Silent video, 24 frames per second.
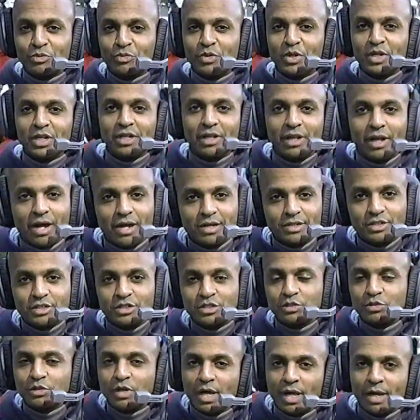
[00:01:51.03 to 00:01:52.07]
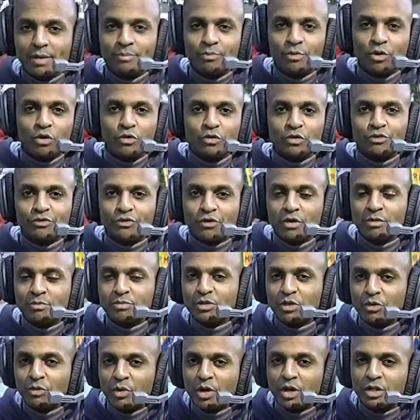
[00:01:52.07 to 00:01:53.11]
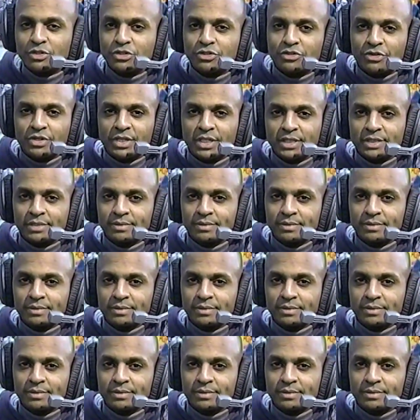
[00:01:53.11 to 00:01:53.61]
one of the largest uh, brokerage firms on Wall Street.